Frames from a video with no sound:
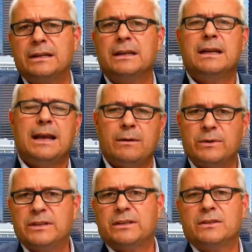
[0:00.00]
at
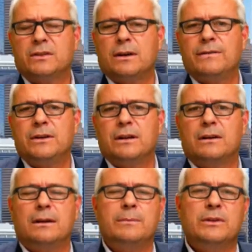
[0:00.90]

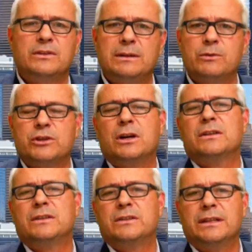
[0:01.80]
resistancecoffee.com, you'll see which
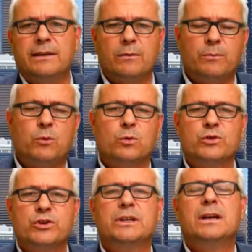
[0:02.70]
causes they give a
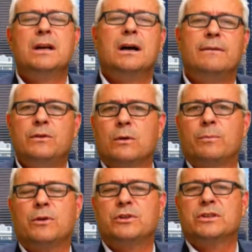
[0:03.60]
portion of your
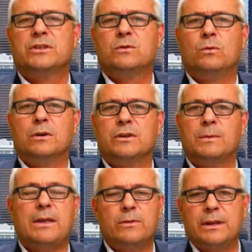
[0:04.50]
purchase towards,
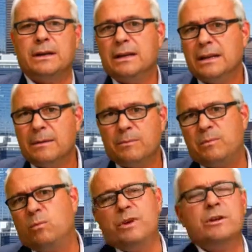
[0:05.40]
rather than
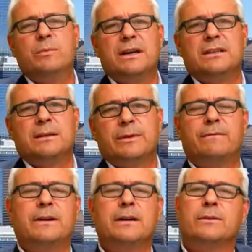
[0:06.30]
when you buy something and
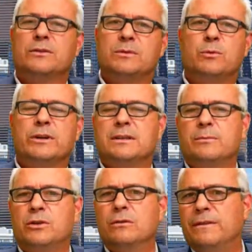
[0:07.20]
find out they're supporting some
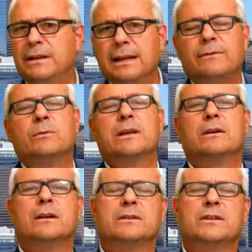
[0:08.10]
goofy left-wing
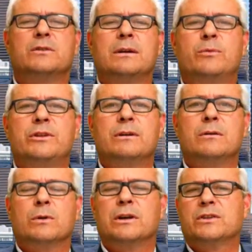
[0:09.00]
cause that's trying to put you out of
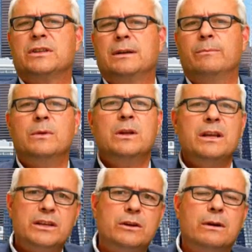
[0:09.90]
work or something.
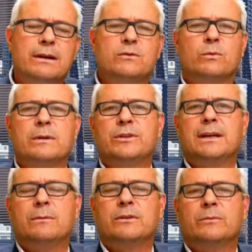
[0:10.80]
You don't have to worry about that
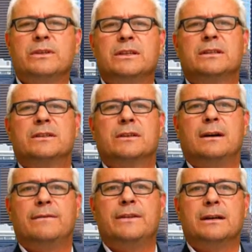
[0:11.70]
with the Resistance
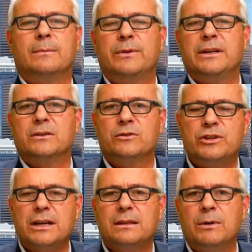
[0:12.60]
Coffee Company. So
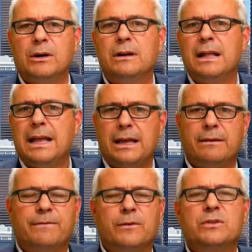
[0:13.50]
check them out, and the
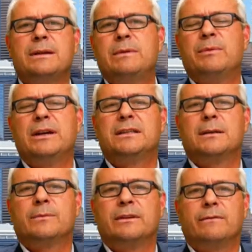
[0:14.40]
first time you buy
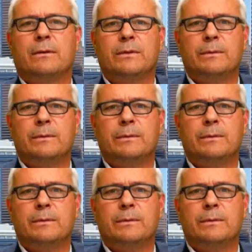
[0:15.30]
something from them,